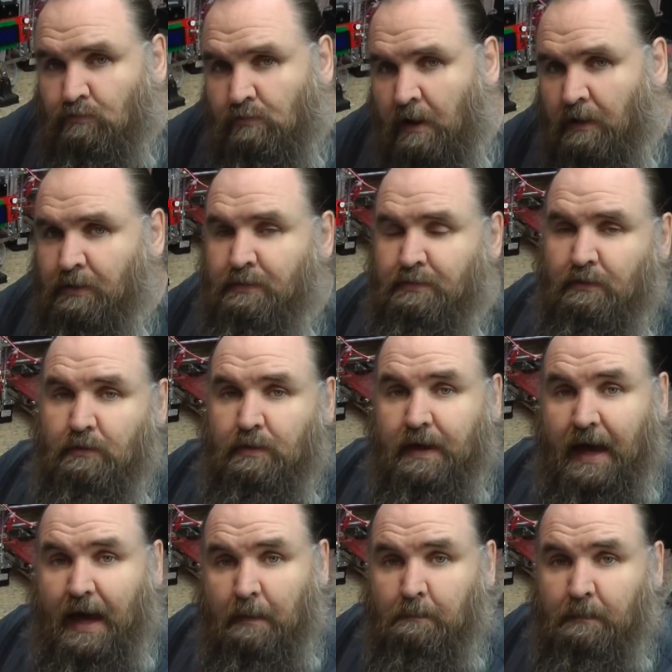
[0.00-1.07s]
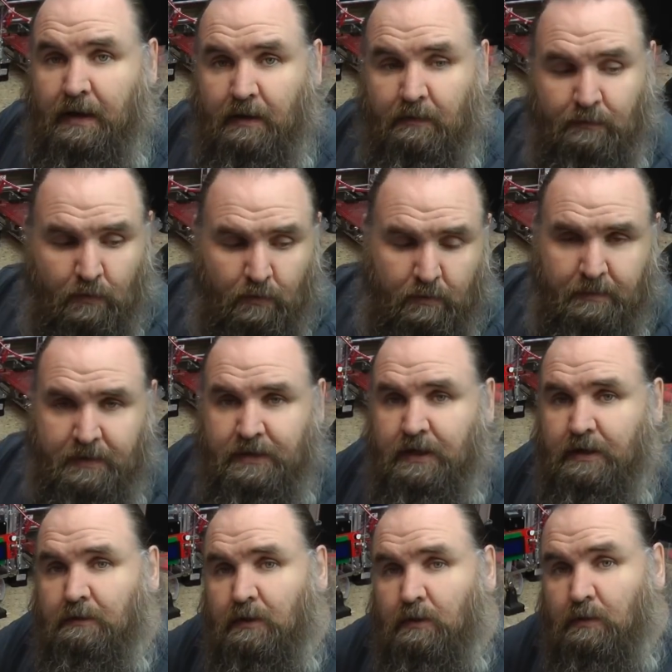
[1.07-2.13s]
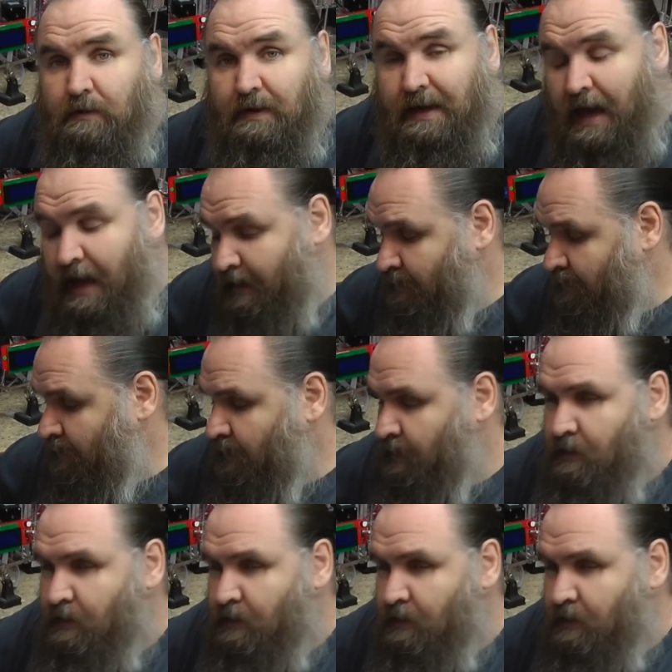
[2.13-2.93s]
run through the gambit of all the materials again